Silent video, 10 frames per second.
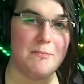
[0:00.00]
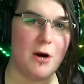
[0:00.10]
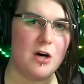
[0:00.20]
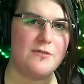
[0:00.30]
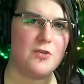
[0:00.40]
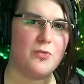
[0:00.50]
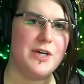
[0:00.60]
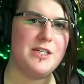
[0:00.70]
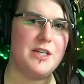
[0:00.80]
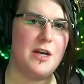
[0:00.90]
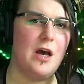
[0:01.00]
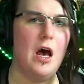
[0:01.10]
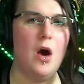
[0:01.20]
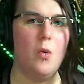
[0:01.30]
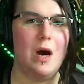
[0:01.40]
And part of the
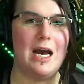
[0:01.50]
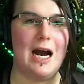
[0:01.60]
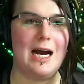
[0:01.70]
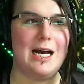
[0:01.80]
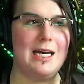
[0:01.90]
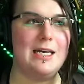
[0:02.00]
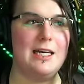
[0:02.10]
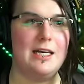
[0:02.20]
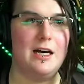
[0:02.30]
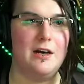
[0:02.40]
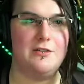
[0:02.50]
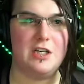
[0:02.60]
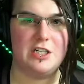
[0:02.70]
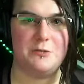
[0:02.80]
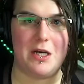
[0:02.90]
reason why I, uh,
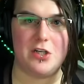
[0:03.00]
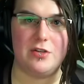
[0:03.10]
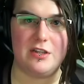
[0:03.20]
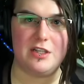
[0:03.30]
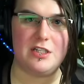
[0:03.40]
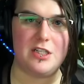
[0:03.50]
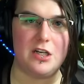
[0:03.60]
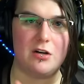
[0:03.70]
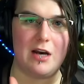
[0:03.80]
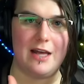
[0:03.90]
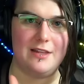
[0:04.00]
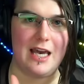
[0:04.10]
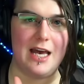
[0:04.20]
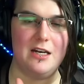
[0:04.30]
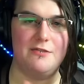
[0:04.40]
especially this year and
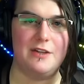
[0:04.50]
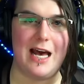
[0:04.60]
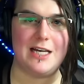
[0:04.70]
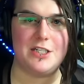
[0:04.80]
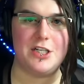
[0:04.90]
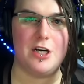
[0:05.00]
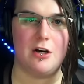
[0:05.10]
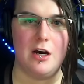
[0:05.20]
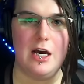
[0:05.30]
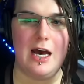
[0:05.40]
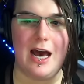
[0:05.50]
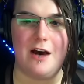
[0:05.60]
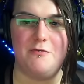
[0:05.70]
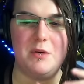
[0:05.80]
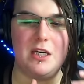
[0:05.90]
the end of last year,
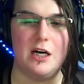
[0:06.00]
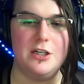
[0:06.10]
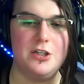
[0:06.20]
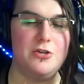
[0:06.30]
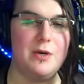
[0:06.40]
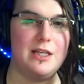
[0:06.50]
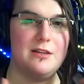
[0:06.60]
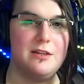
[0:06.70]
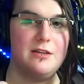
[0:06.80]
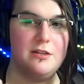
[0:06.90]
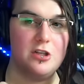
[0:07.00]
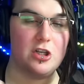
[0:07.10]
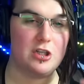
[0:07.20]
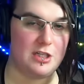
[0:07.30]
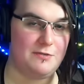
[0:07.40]
have begun doing
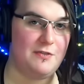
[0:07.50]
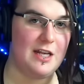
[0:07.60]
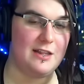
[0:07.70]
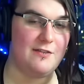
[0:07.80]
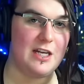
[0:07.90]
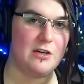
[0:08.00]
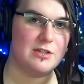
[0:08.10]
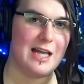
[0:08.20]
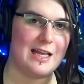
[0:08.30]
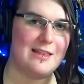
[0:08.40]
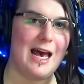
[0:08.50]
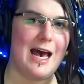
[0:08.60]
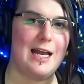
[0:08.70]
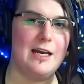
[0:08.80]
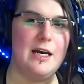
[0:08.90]
vi the videos like
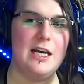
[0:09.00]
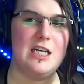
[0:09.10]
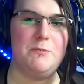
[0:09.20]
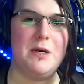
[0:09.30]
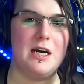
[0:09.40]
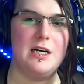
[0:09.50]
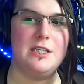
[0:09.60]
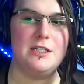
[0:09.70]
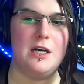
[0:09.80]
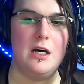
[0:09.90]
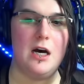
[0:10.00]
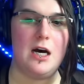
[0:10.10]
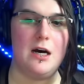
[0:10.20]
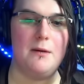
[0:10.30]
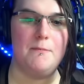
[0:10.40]
that is because
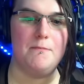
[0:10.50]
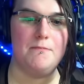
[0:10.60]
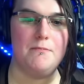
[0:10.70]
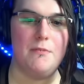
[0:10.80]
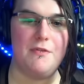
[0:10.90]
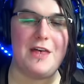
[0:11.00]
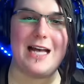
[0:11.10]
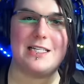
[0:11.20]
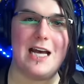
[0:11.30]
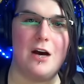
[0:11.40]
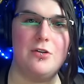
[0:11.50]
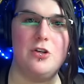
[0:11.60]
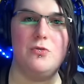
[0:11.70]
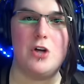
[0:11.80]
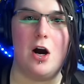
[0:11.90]
um, that's how
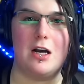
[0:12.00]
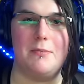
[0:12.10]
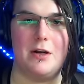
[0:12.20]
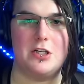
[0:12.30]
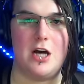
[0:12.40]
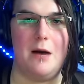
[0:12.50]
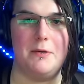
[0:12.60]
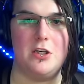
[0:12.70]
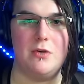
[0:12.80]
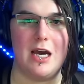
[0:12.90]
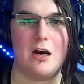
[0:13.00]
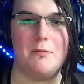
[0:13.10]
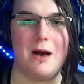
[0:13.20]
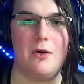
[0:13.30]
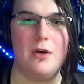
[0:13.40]
you talk about a topic you
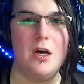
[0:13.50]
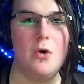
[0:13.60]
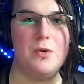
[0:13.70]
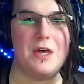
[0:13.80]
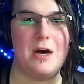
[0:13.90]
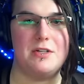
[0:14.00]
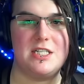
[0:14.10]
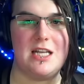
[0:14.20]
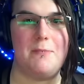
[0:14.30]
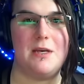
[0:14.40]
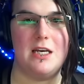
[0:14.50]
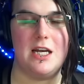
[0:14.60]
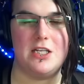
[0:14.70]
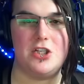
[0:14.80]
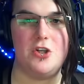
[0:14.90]
care about without stepping
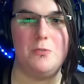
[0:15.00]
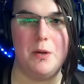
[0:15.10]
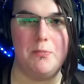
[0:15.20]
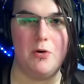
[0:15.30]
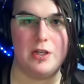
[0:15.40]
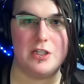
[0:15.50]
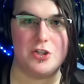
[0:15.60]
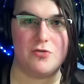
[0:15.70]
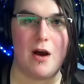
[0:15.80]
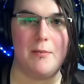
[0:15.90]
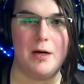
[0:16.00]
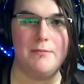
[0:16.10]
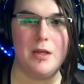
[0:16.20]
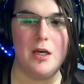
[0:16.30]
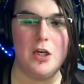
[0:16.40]
in a stupid, pointless
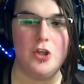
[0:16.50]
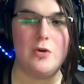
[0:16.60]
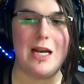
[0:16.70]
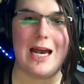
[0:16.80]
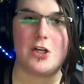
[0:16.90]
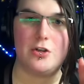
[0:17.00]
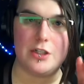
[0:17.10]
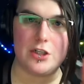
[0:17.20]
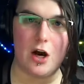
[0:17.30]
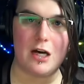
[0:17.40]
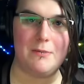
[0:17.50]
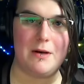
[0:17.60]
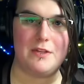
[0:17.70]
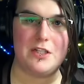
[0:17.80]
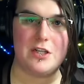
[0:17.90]
drama you can actually talk
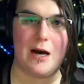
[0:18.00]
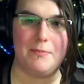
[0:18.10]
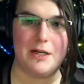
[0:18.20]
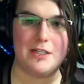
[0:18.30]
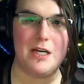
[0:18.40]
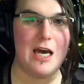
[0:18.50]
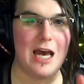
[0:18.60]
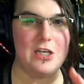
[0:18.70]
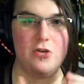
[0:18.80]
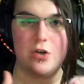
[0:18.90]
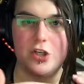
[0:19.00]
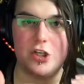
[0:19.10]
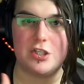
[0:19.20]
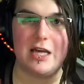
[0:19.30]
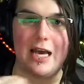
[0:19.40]
about these topics and you can
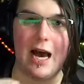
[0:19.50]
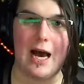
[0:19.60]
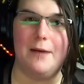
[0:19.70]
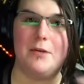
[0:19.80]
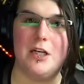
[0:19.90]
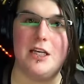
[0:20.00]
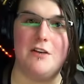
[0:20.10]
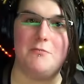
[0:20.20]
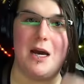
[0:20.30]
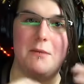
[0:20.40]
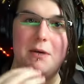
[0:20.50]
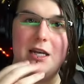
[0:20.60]
just say, I'm going to give my